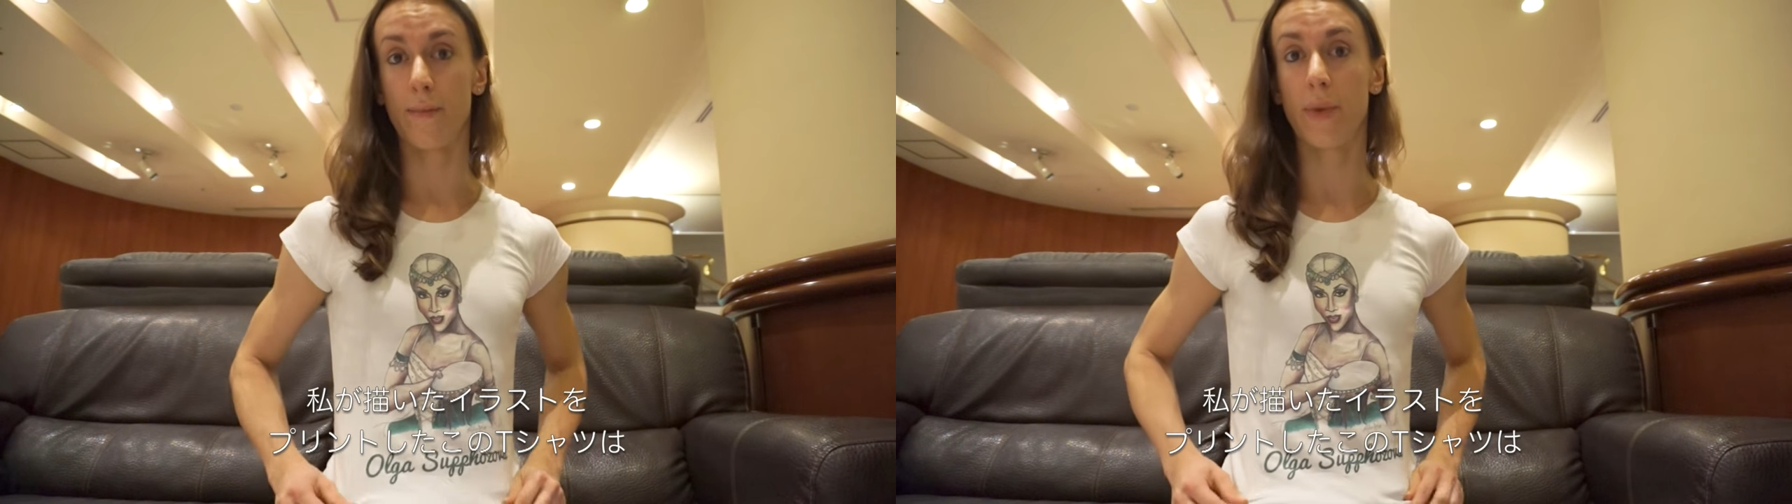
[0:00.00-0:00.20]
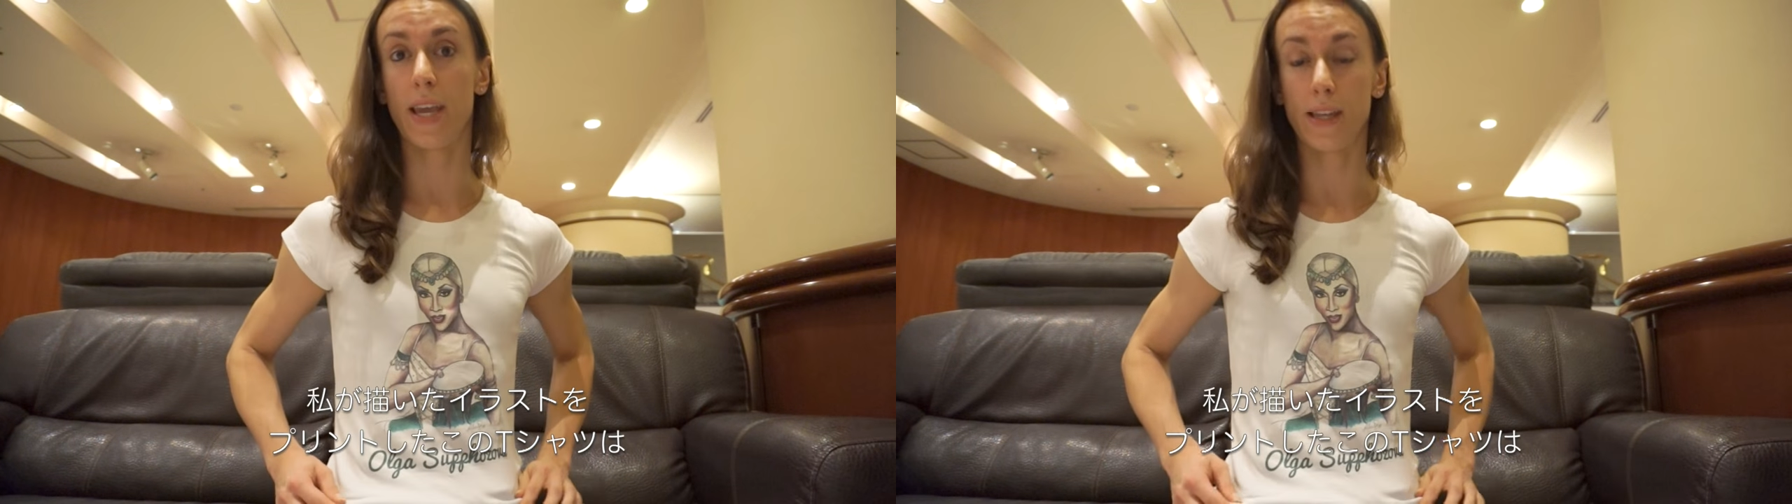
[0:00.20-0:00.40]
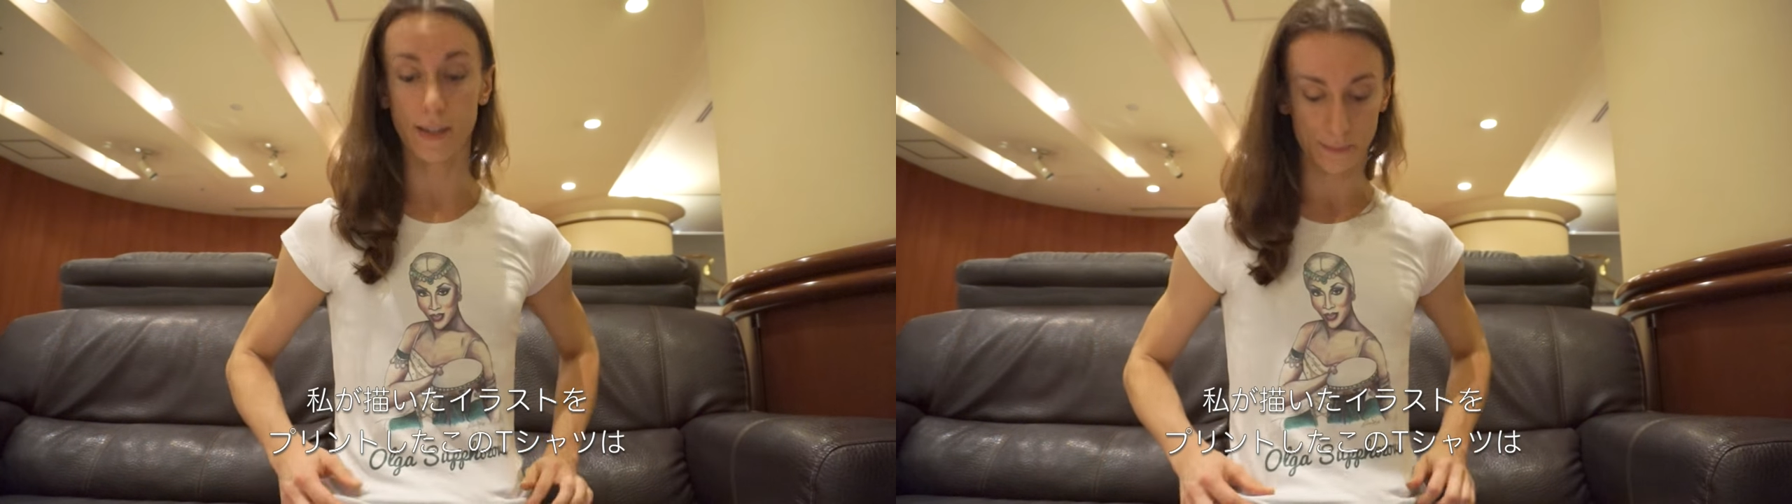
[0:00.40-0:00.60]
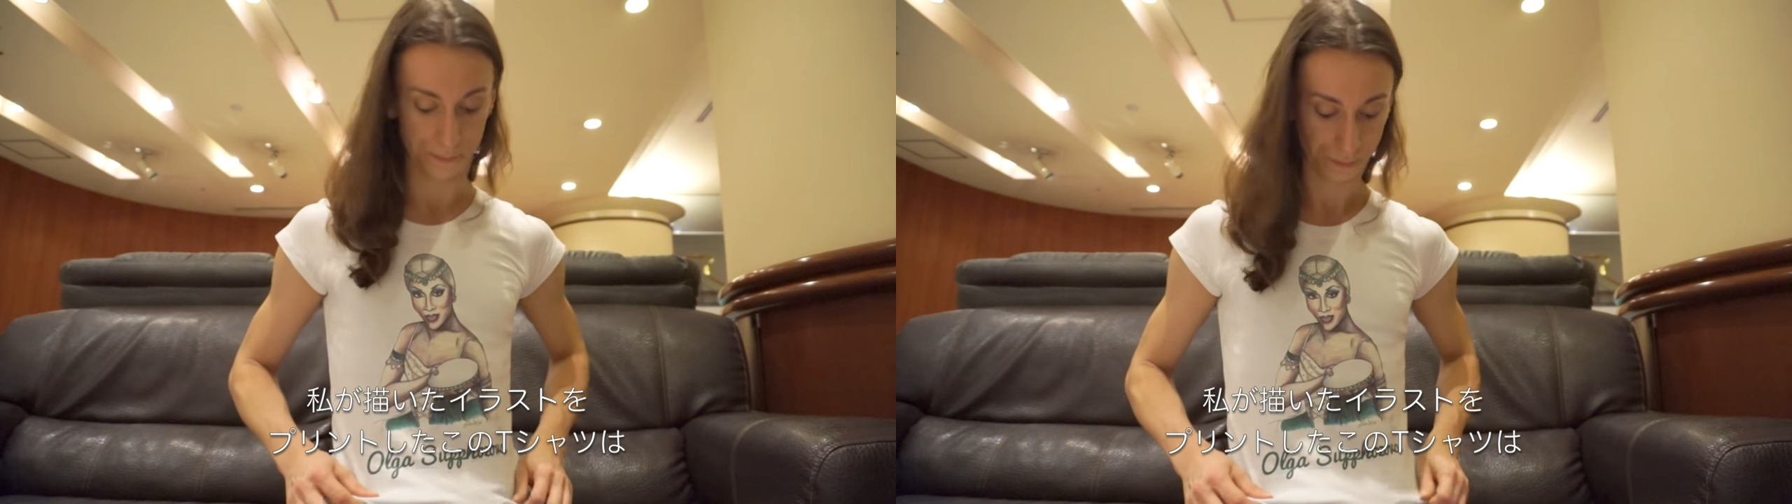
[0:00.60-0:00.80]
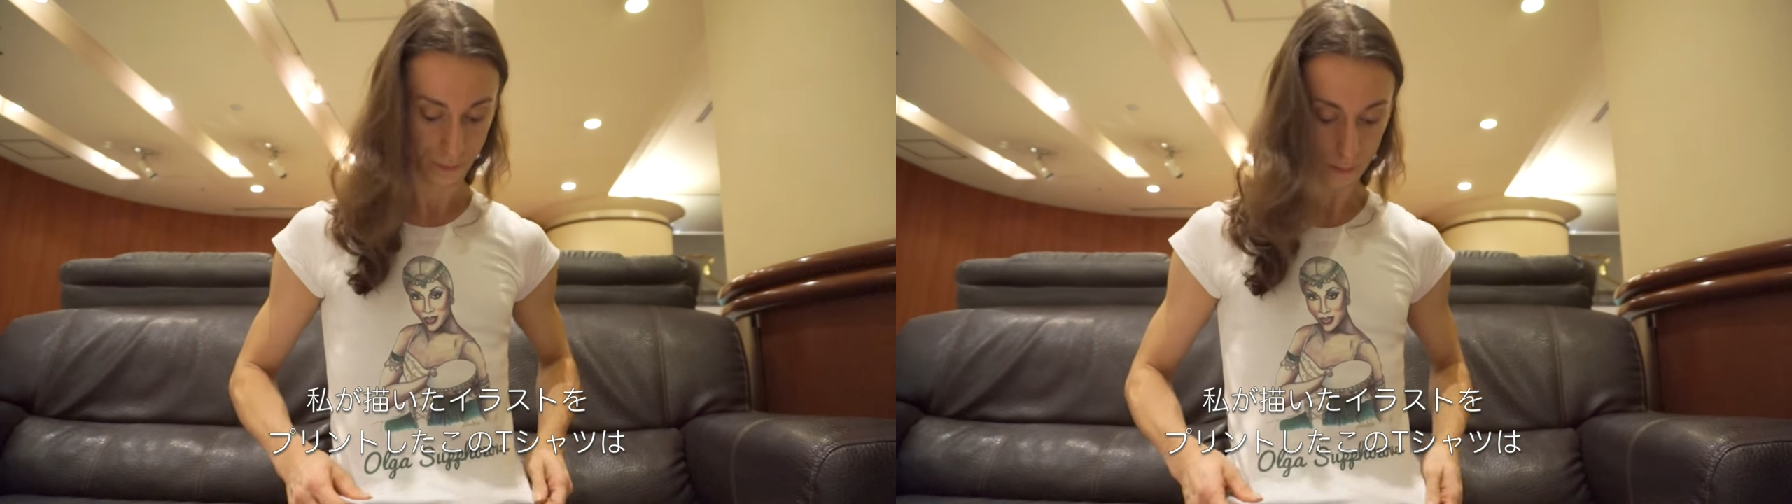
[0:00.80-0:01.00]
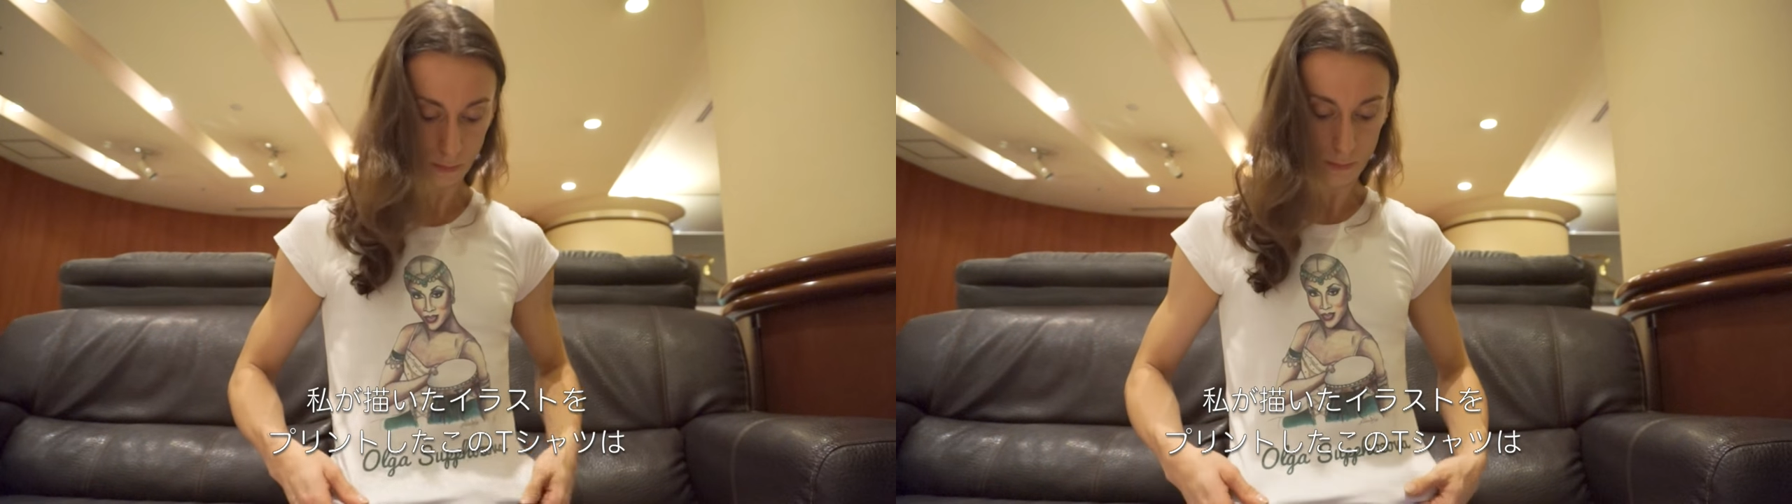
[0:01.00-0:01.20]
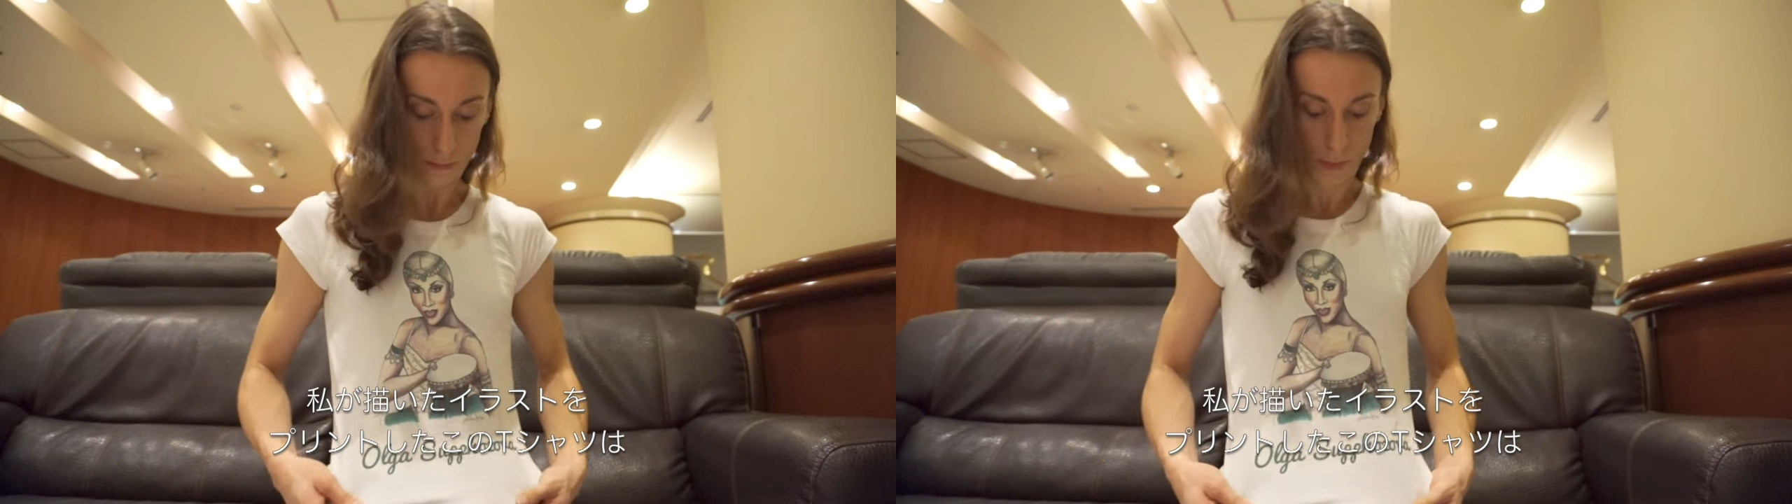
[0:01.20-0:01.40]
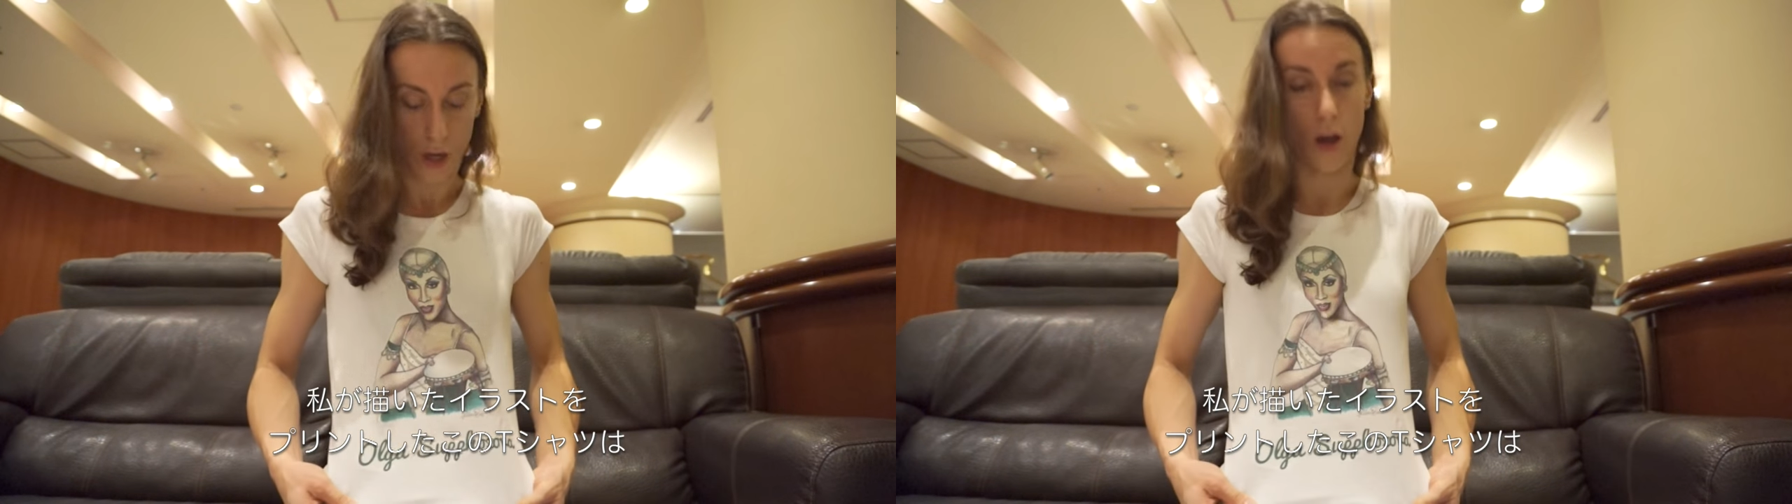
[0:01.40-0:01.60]
made
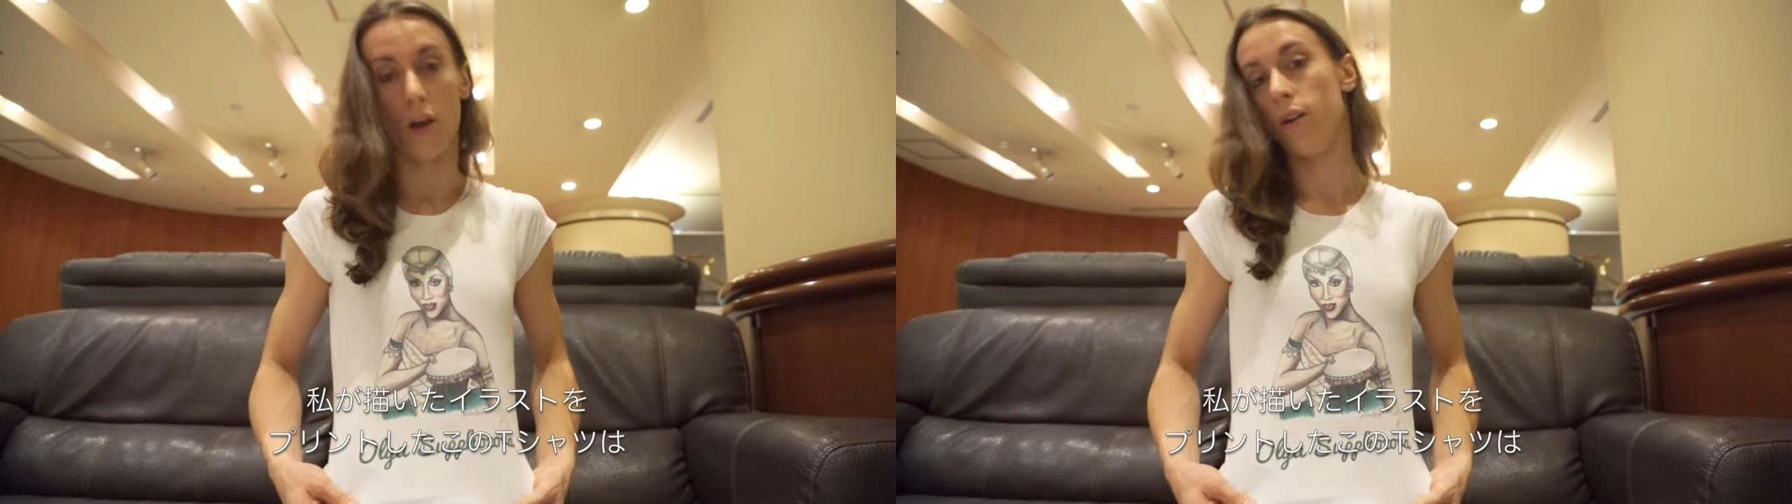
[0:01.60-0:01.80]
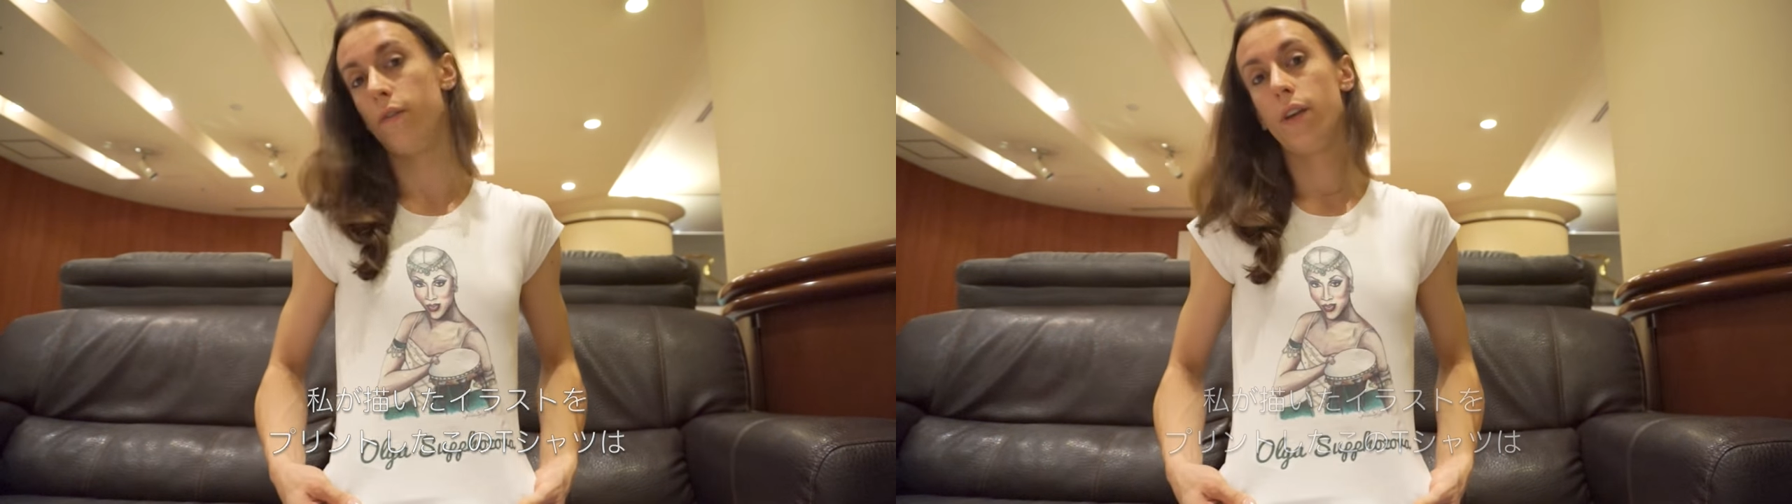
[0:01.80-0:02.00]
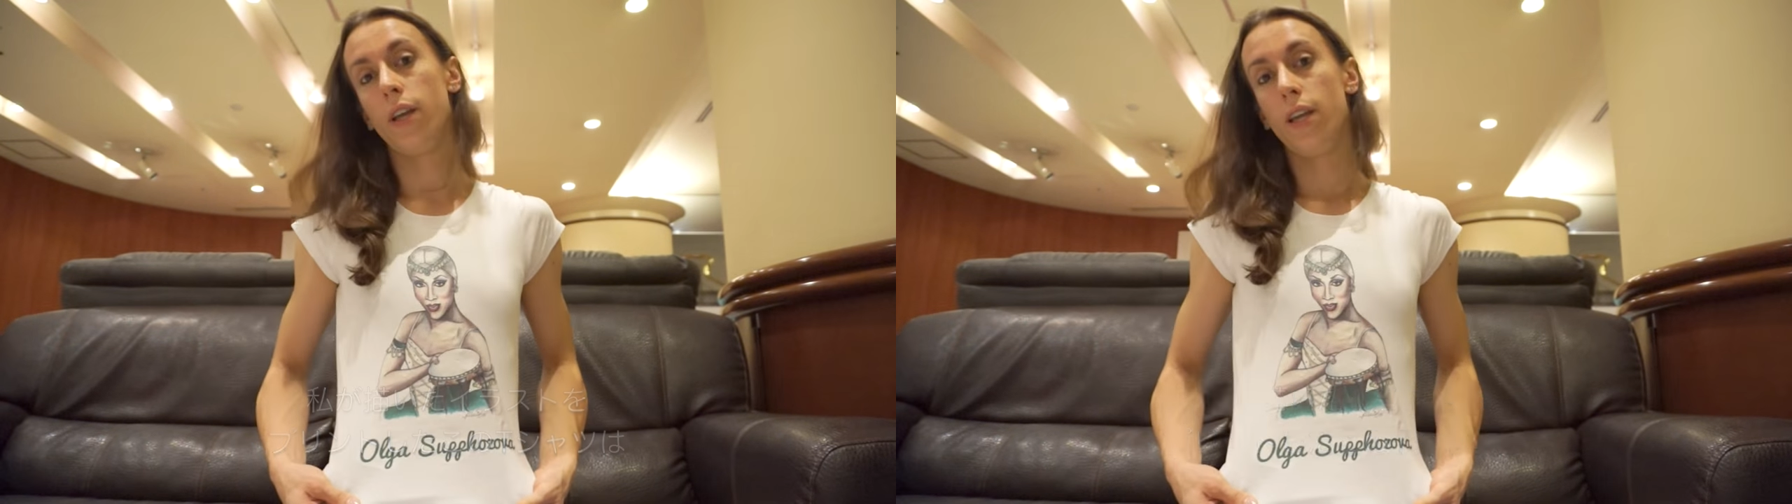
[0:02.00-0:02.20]
of